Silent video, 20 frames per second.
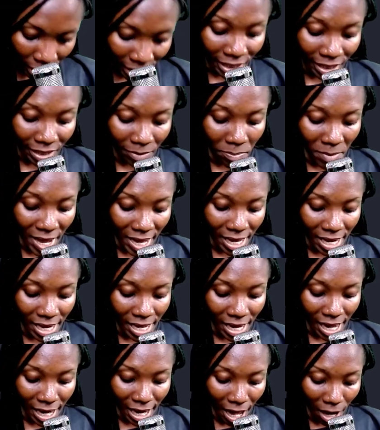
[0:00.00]
It is
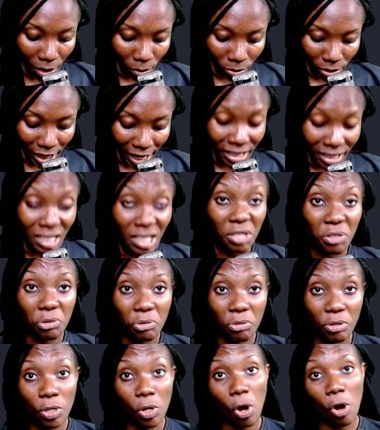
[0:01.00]
making an angle 90
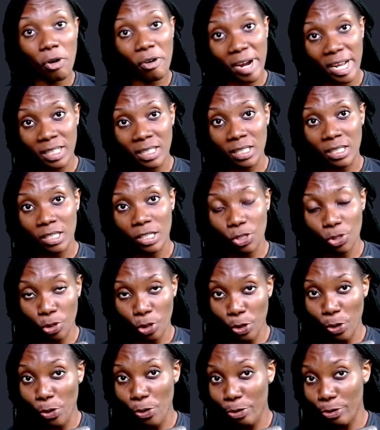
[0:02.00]
degree already
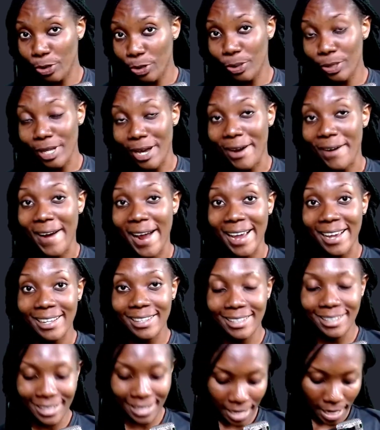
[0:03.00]
to the horizontal,
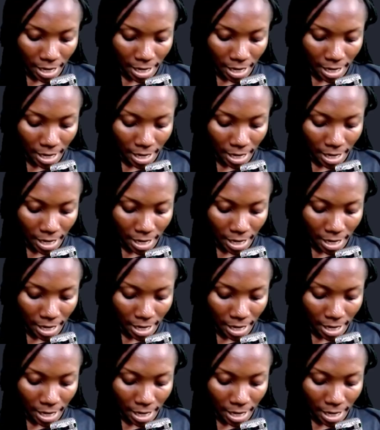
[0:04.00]
right?